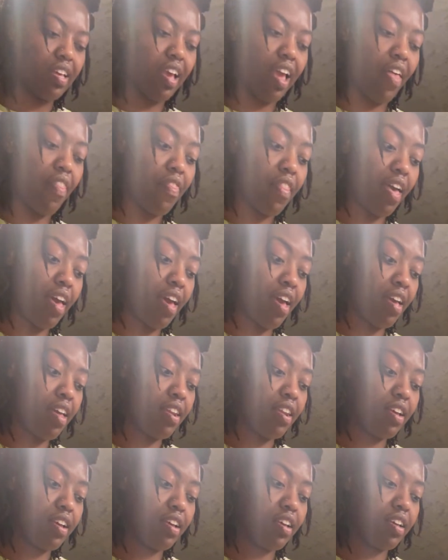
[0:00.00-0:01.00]
And then
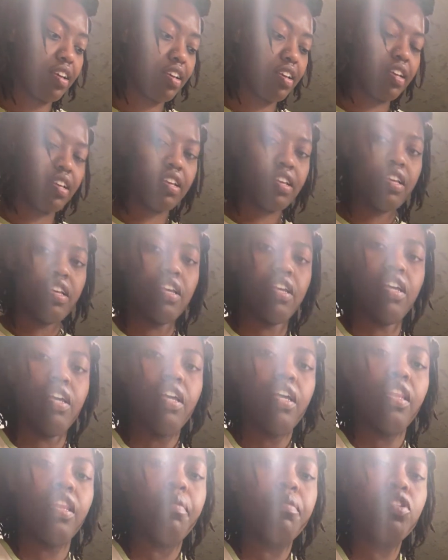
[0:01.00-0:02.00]

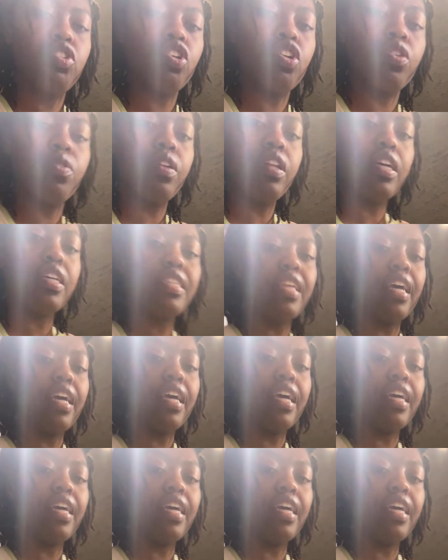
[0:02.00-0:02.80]
let me show you what it looks like